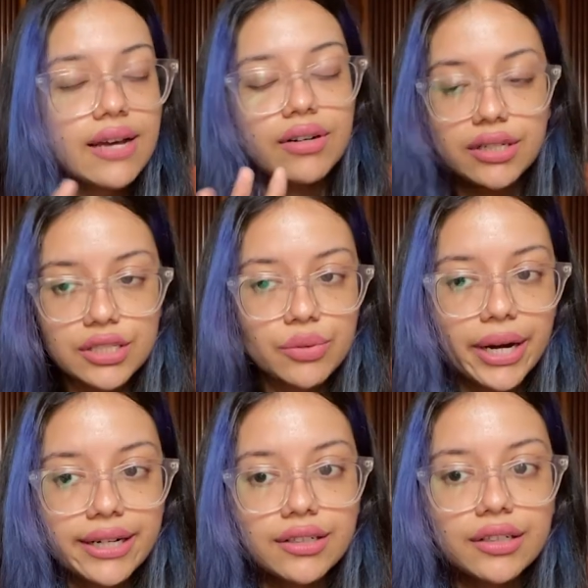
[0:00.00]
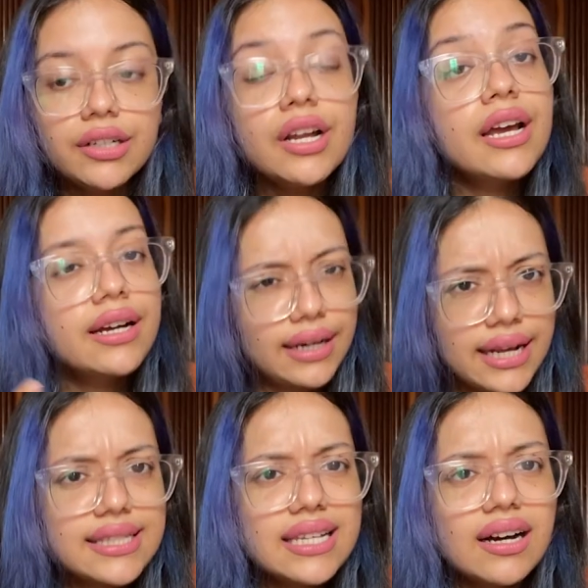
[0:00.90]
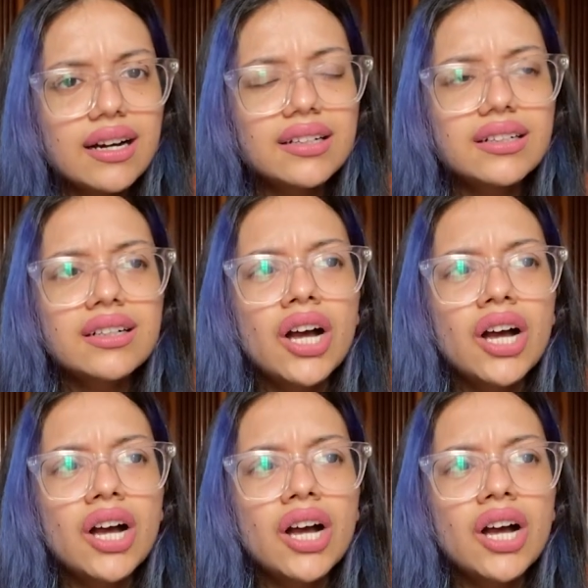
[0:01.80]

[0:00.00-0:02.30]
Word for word: I've heard is quite good. Crazy Color.